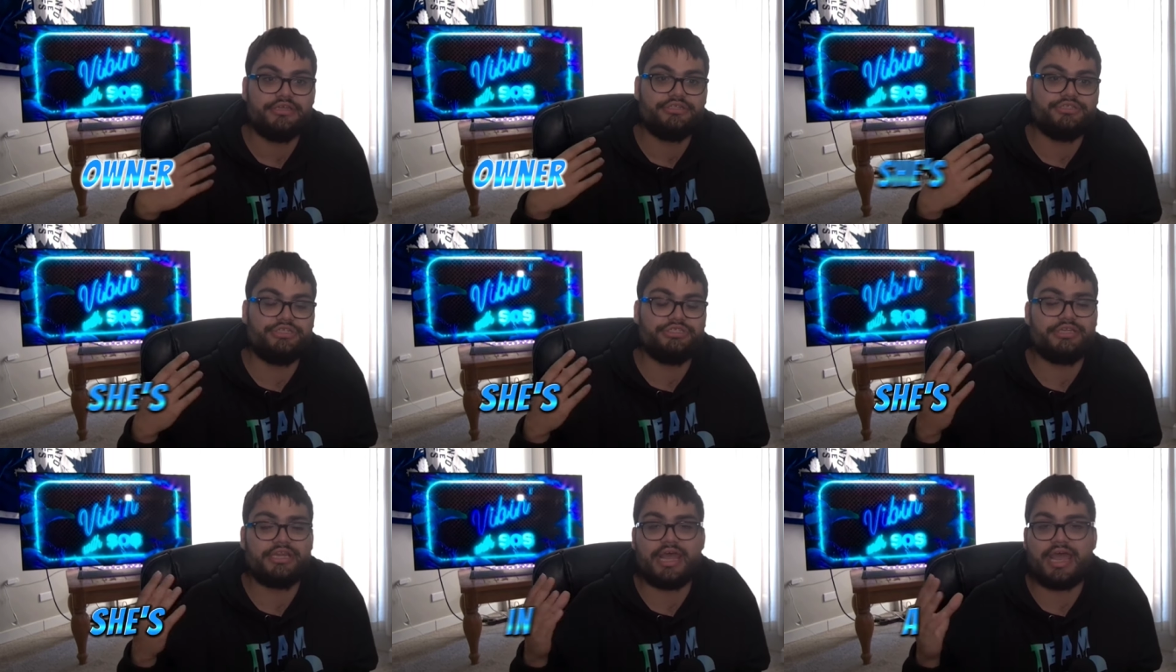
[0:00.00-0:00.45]

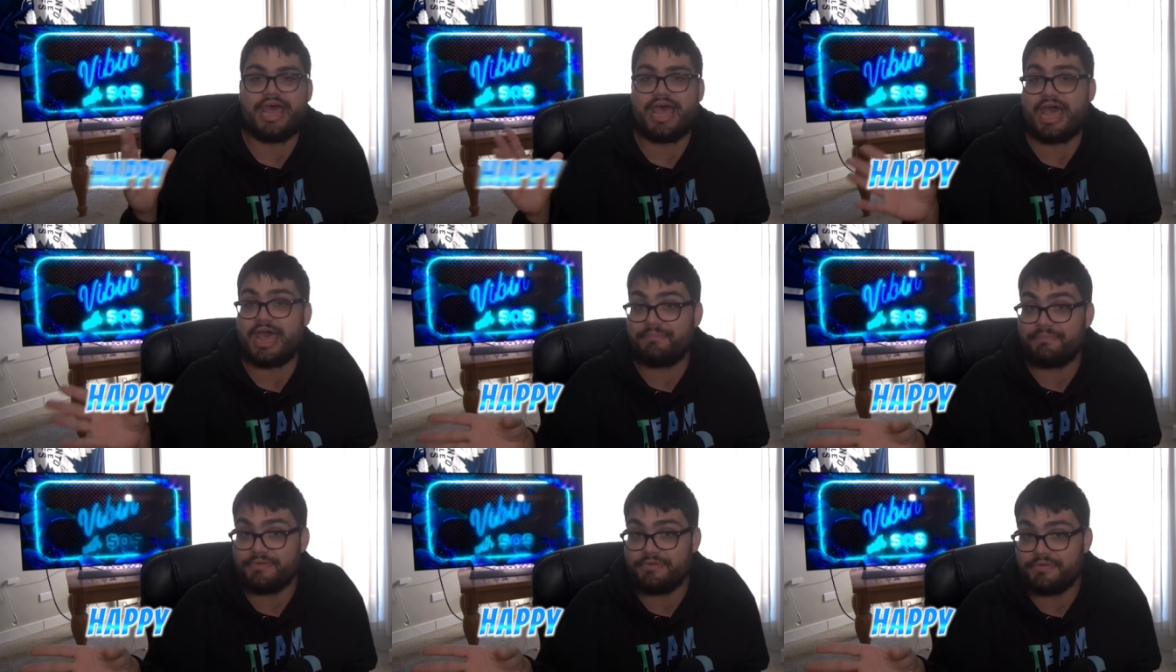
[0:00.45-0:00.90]
She's in a
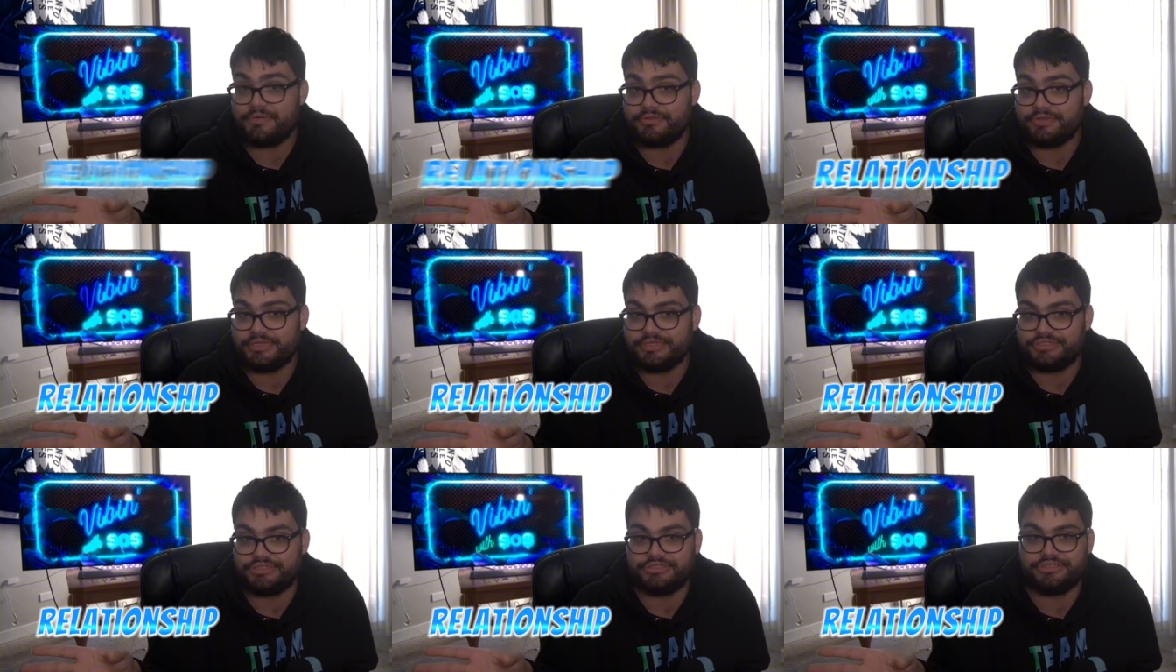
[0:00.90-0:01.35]
happy
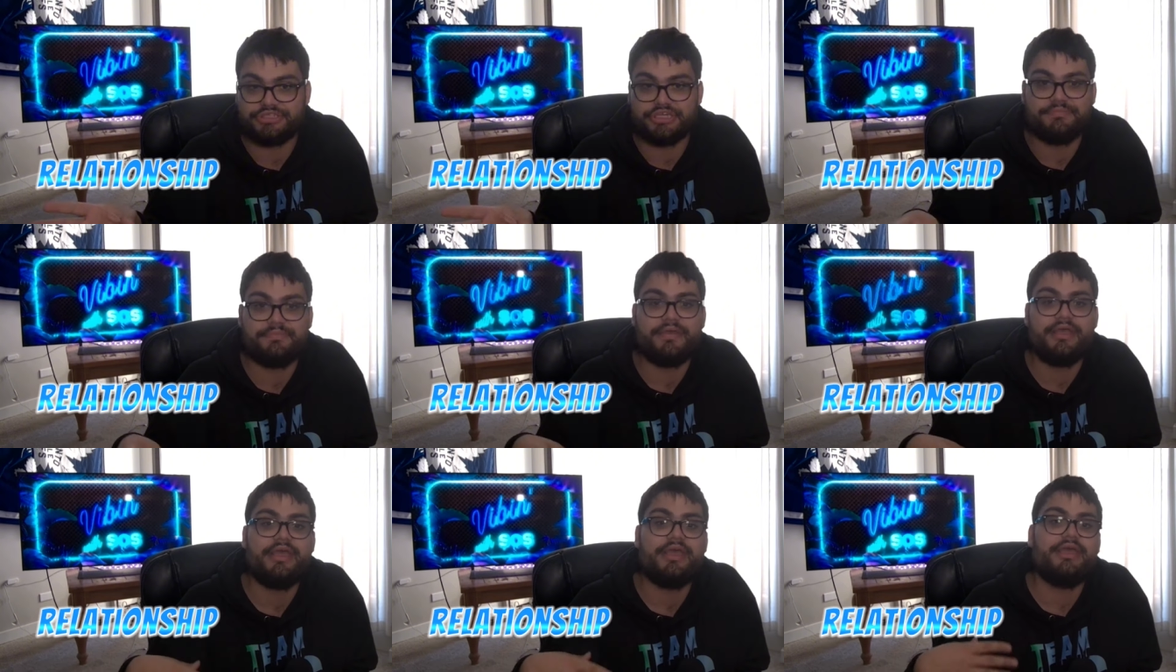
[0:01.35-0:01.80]

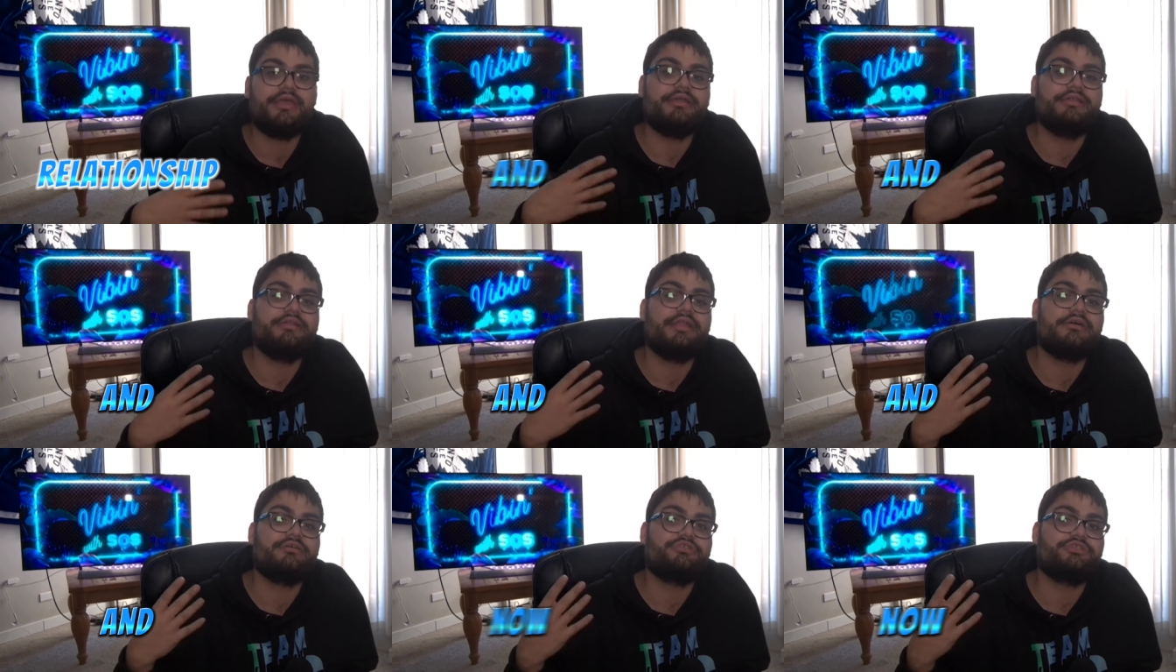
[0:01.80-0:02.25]
relationship
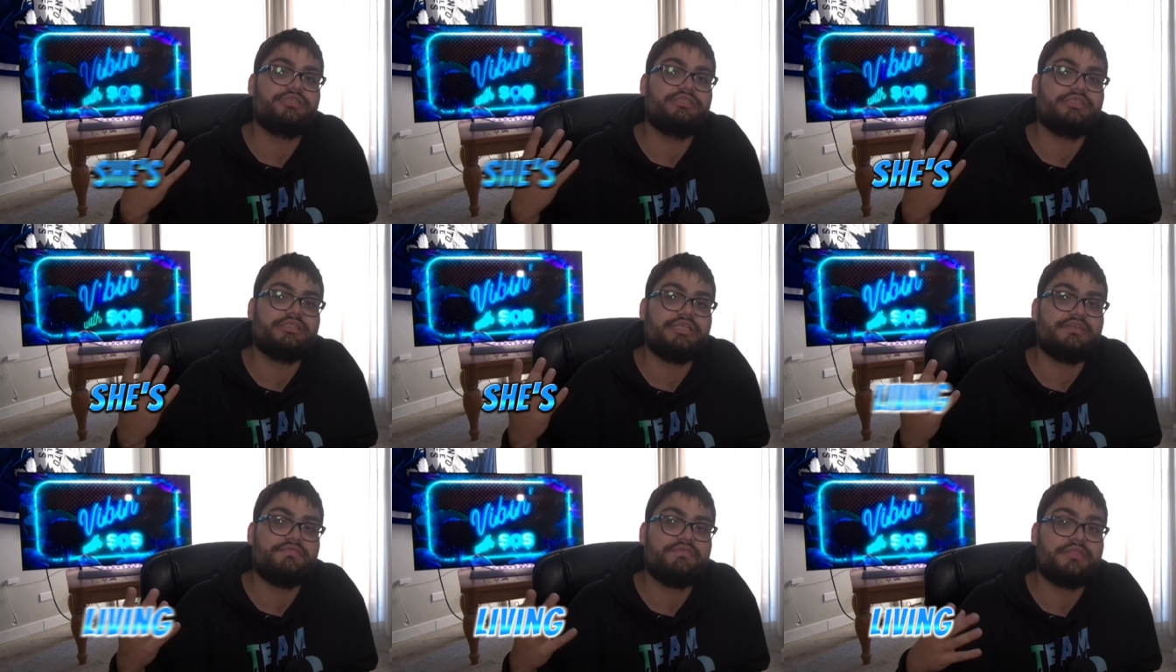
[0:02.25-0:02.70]
and now
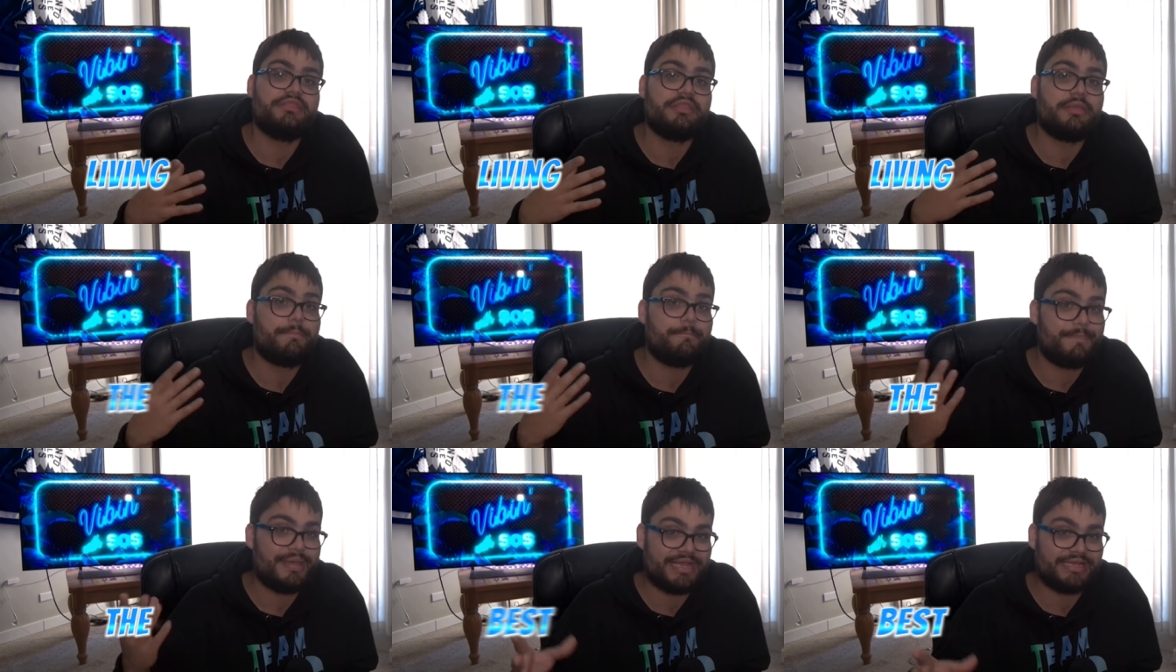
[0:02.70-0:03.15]
she's living
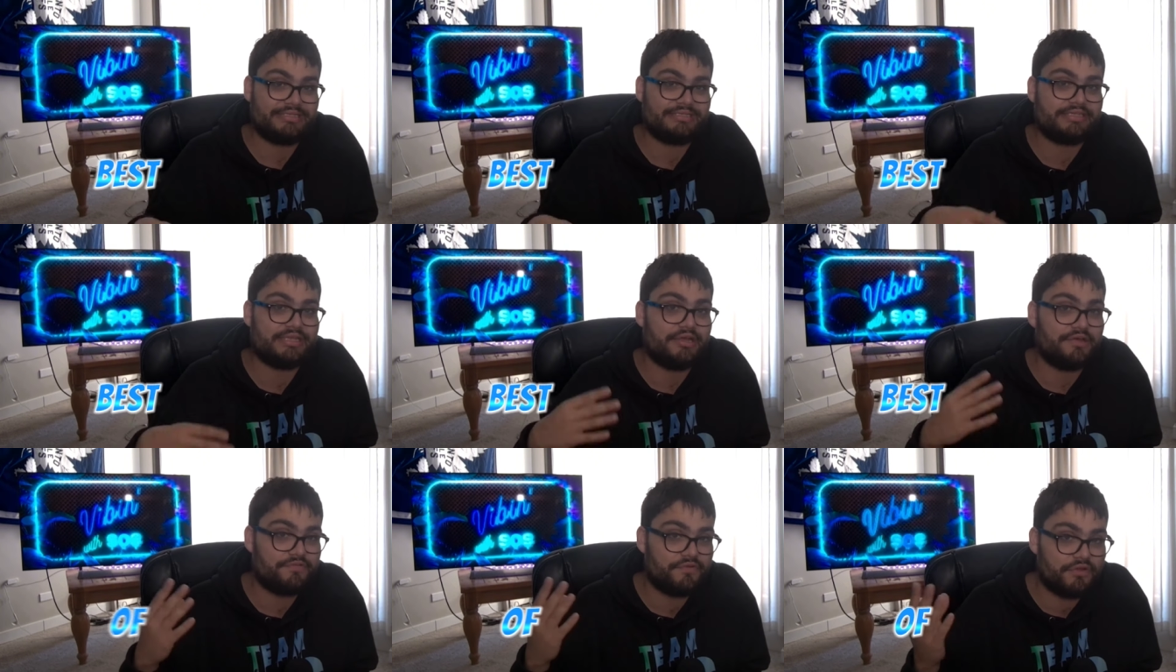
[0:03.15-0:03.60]
the
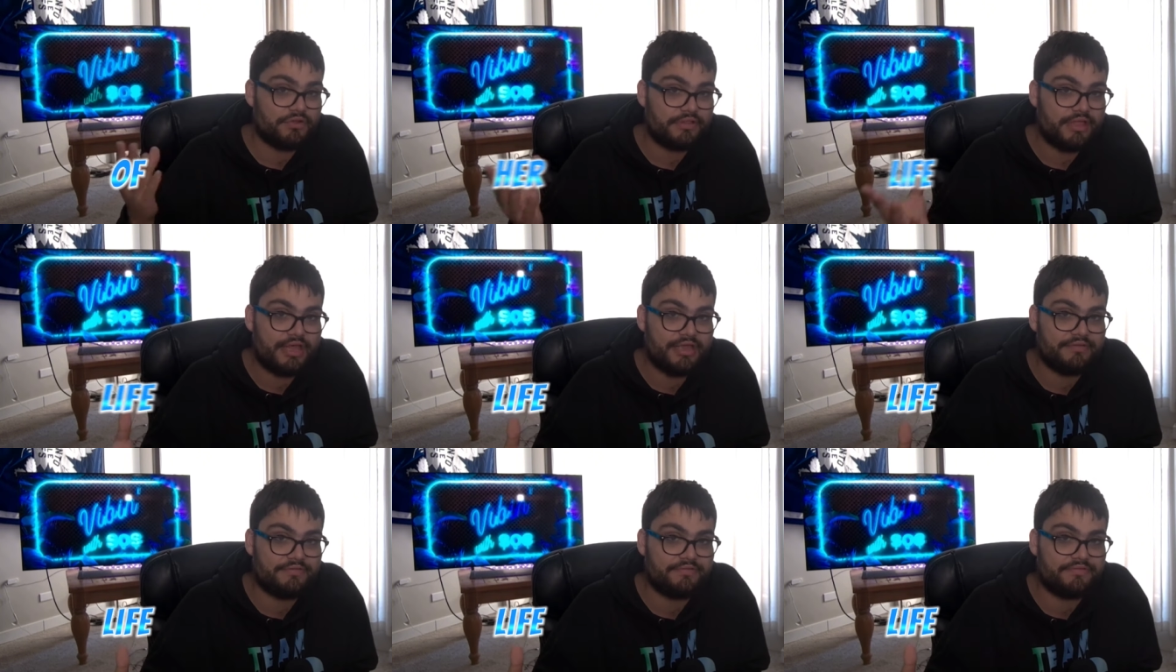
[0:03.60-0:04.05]
best of her
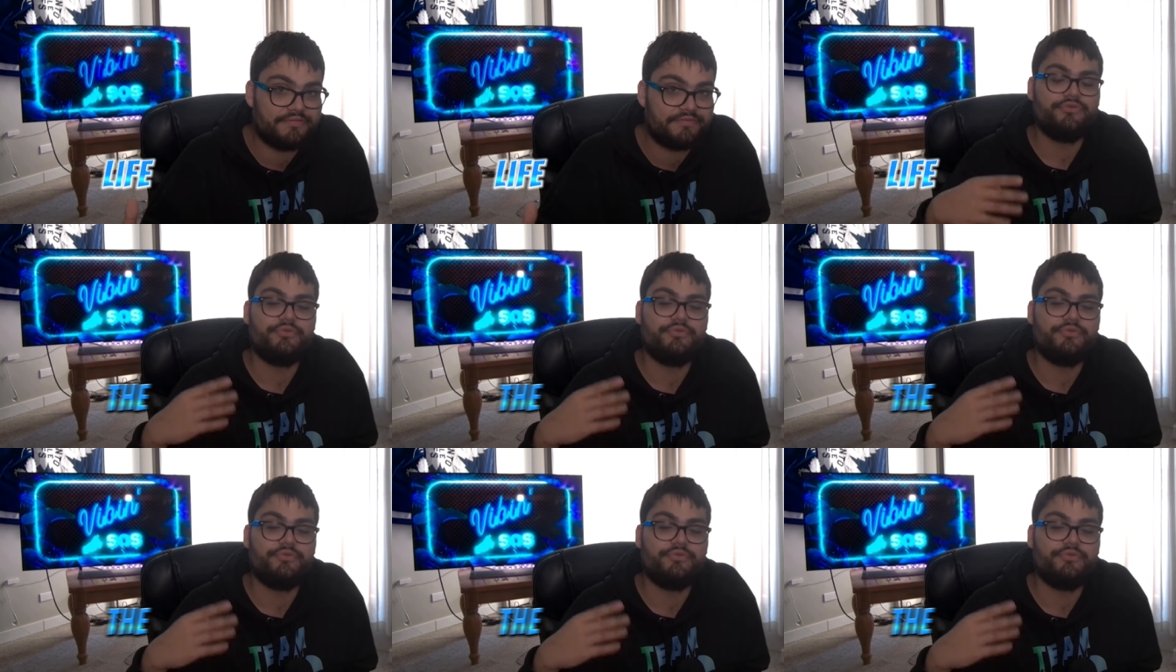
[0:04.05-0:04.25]
life.